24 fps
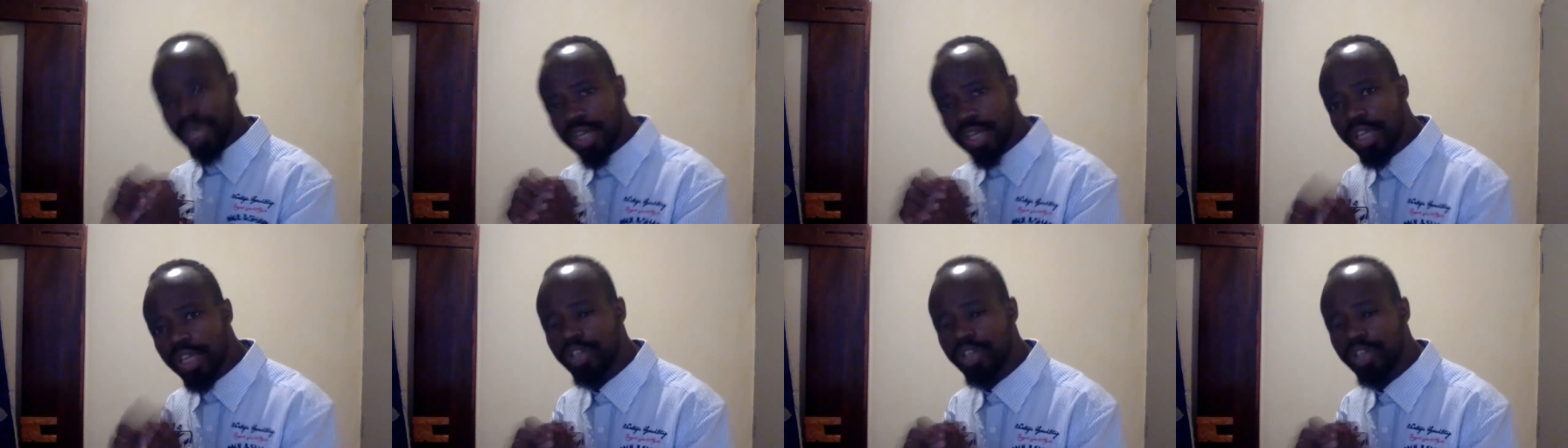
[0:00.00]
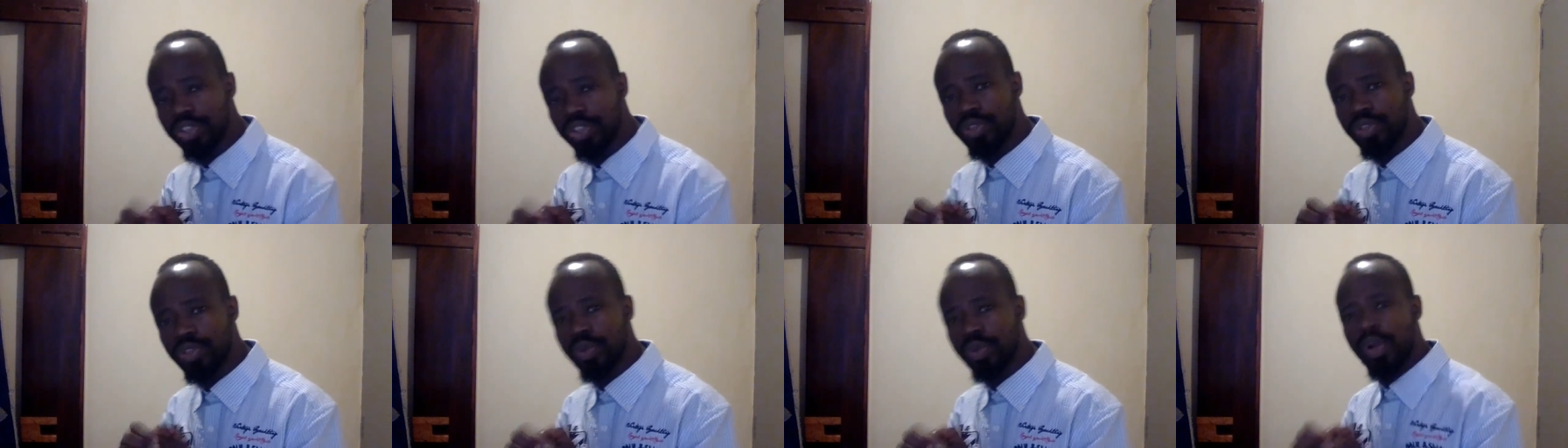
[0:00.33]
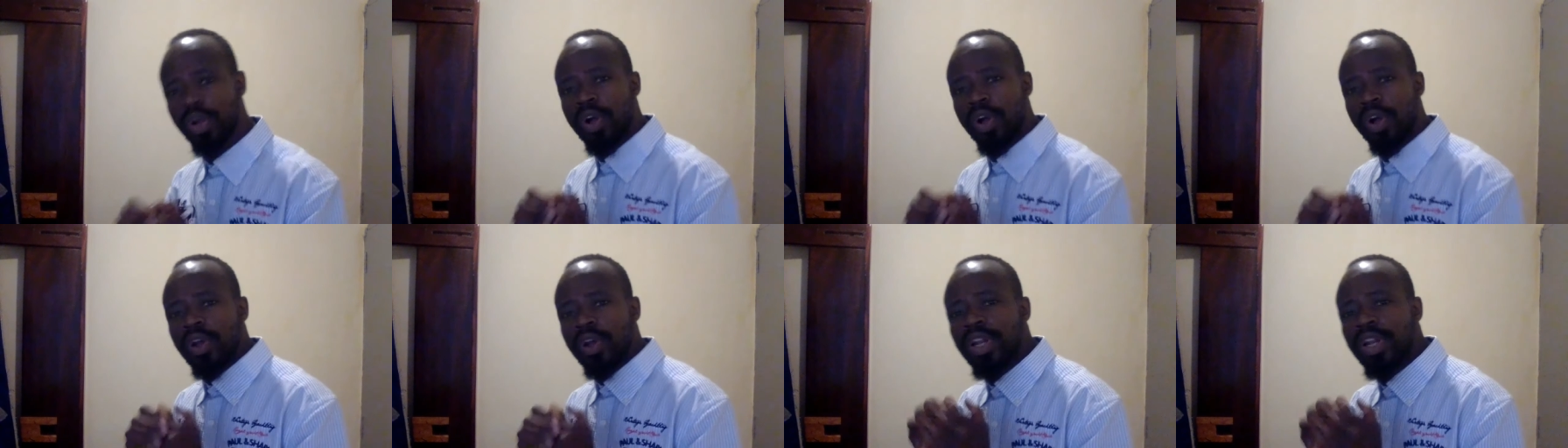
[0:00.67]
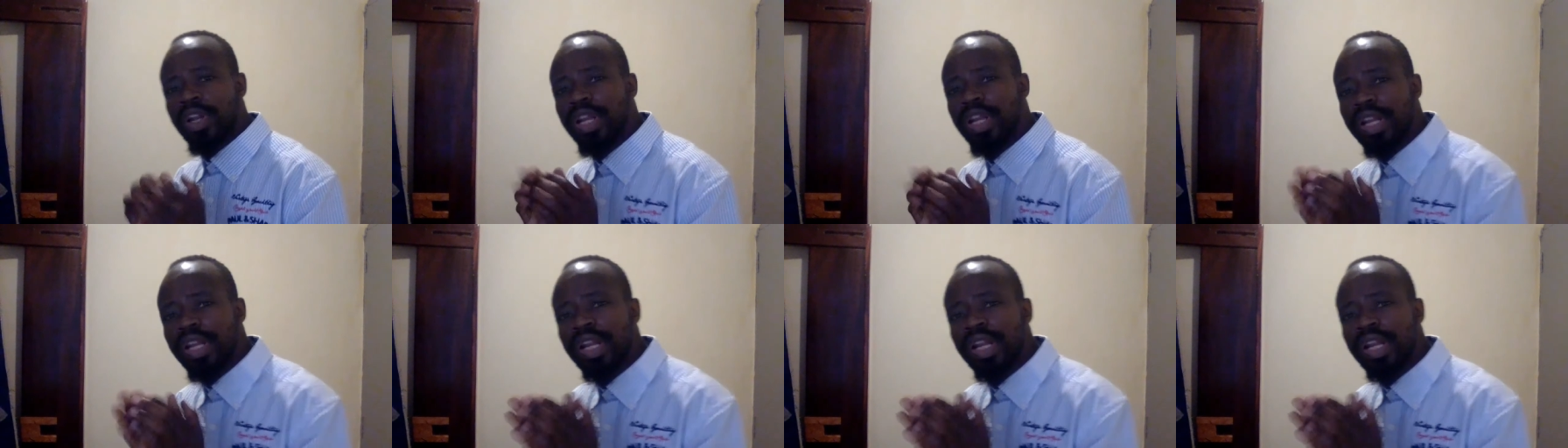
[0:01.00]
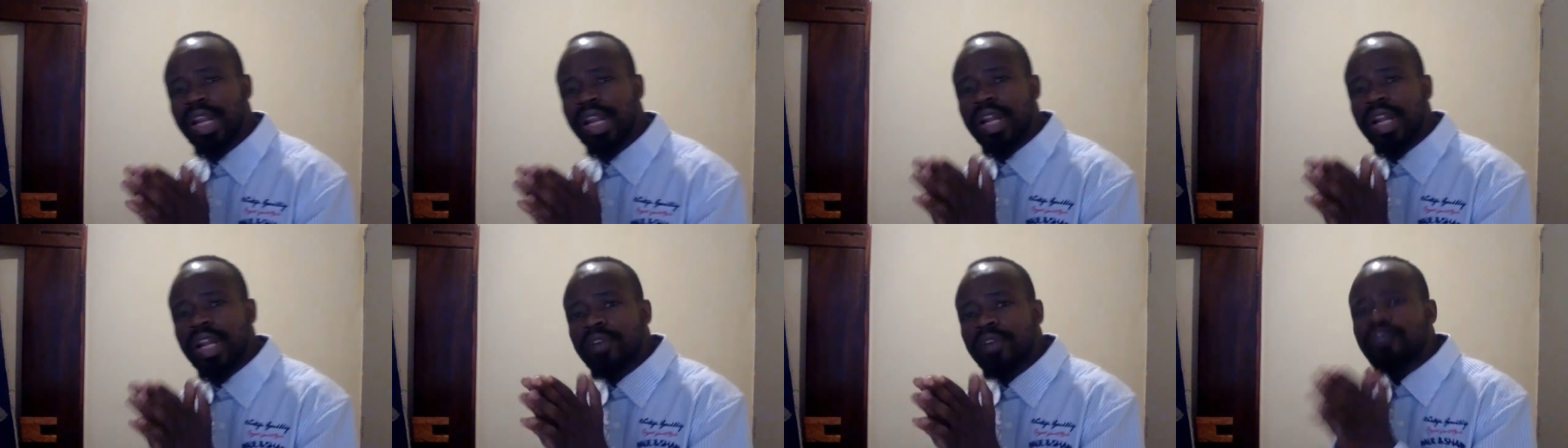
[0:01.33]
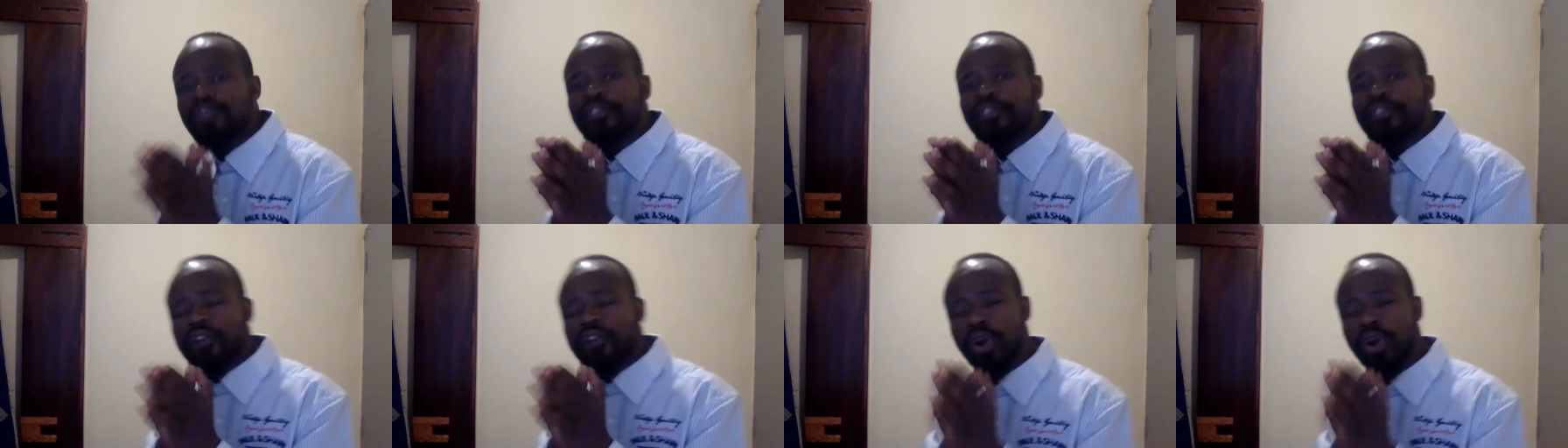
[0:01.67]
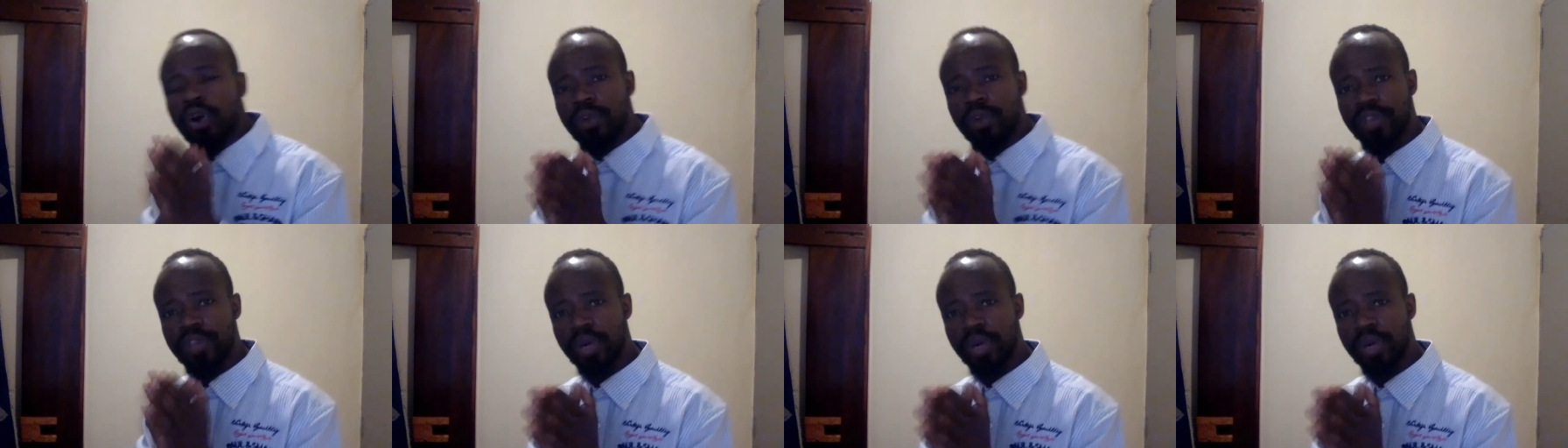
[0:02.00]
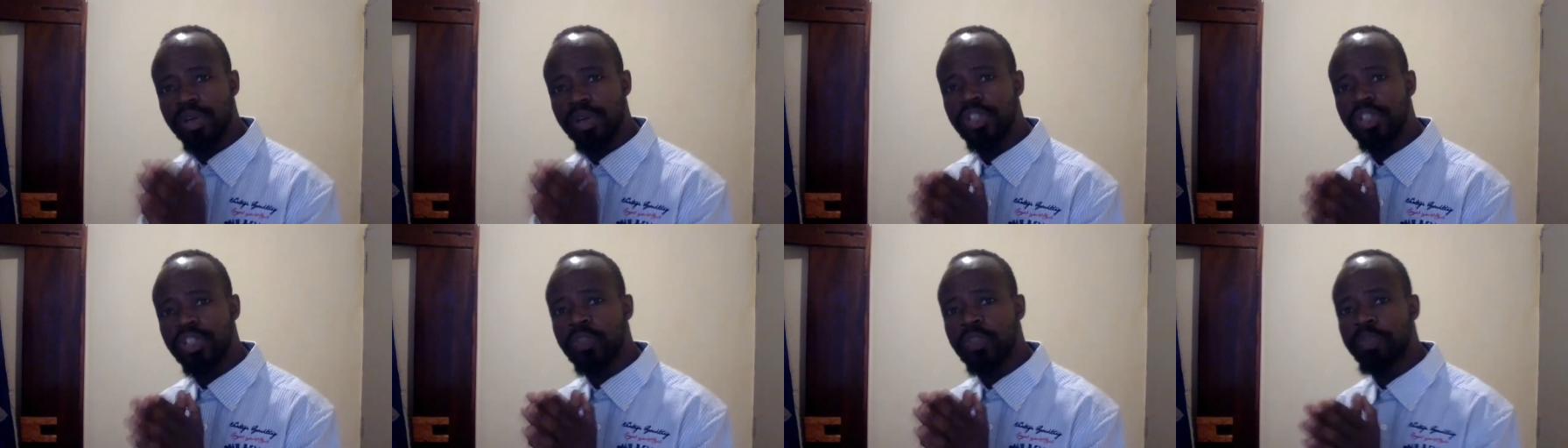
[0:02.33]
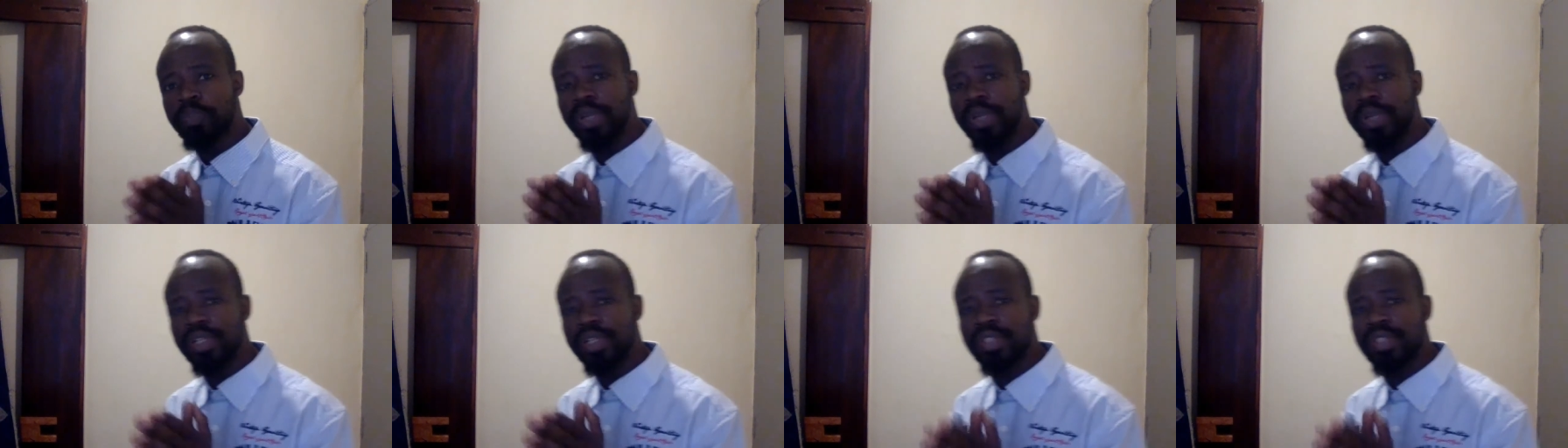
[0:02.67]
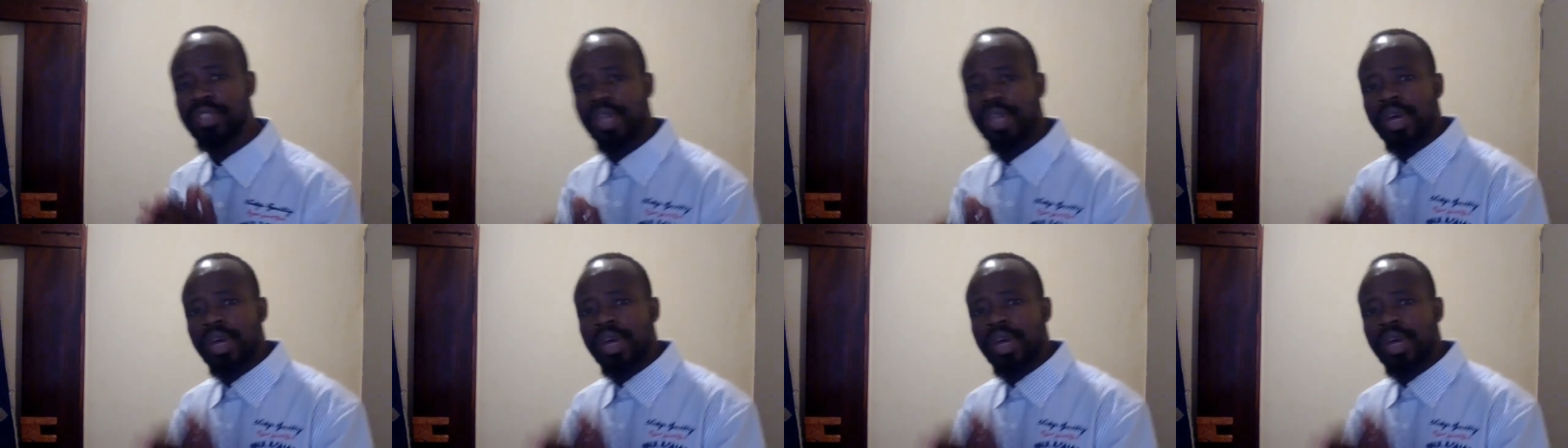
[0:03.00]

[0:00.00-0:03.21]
in you. Follow the Holy Spirit.